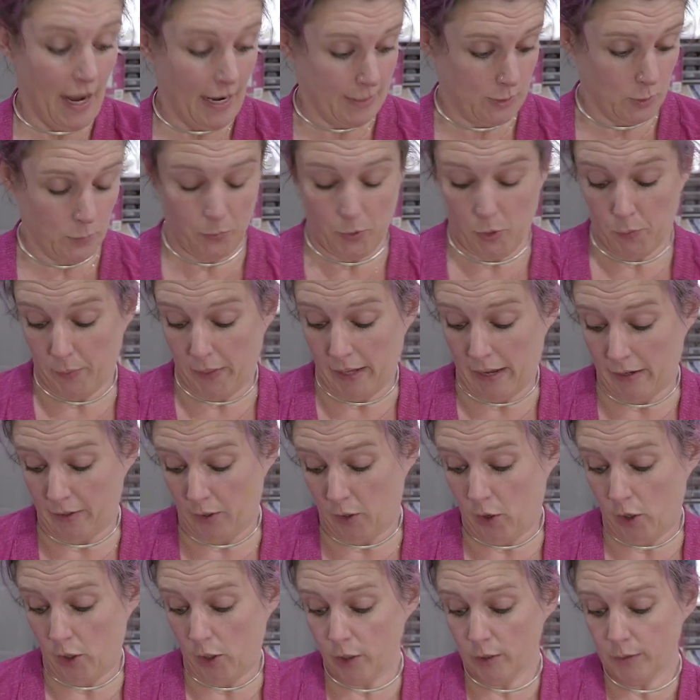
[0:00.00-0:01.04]
isopropyl
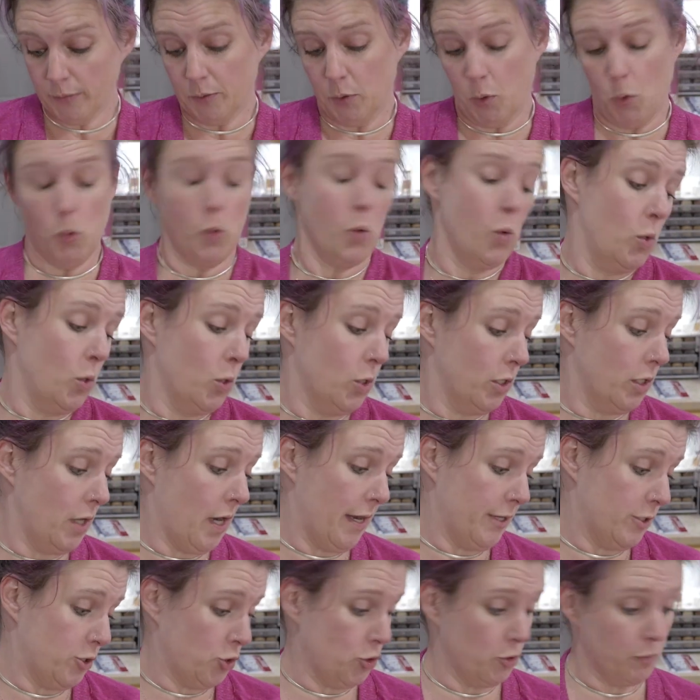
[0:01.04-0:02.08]
alcohol or
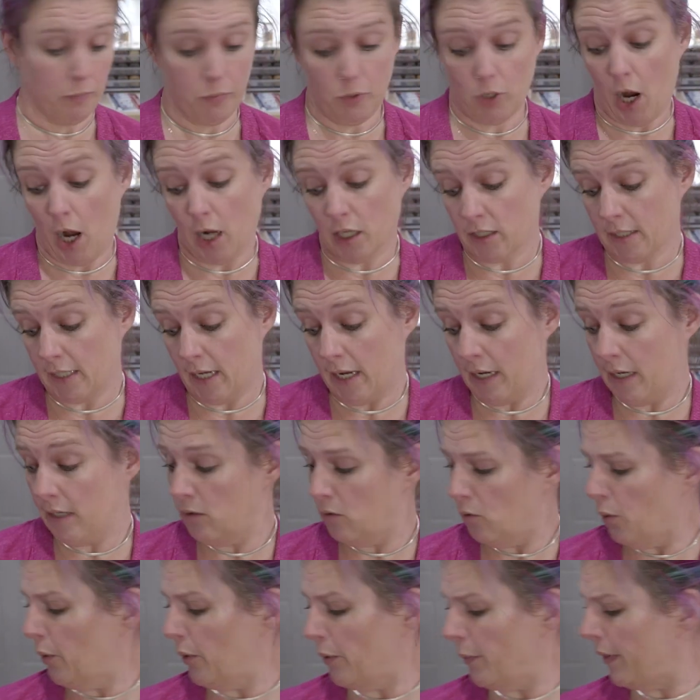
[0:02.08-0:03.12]
hydrogen peroxide
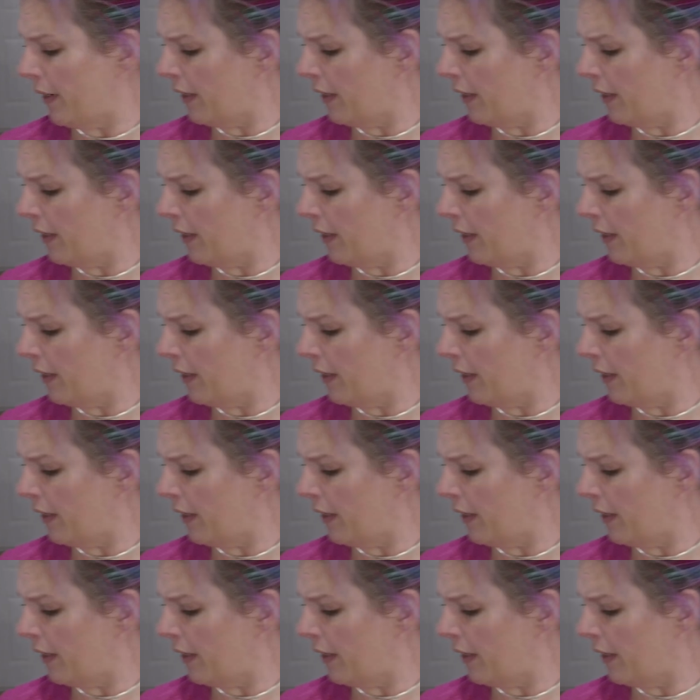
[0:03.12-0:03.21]
or